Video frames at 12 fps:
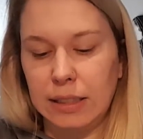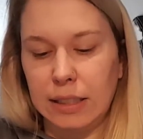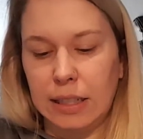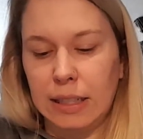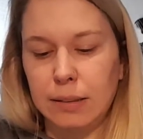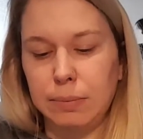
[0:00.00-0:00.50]

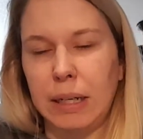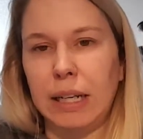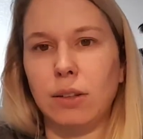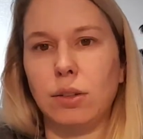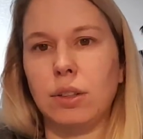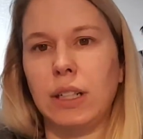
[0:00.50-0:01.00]
got my
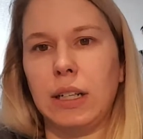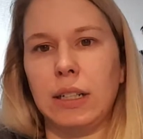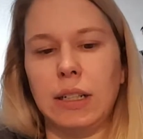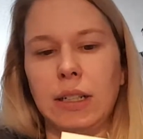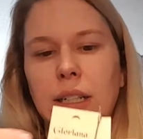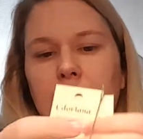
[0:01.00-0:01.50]

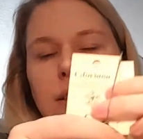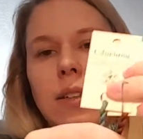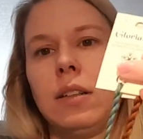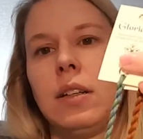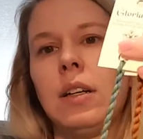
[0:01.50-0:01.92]
Gloriana in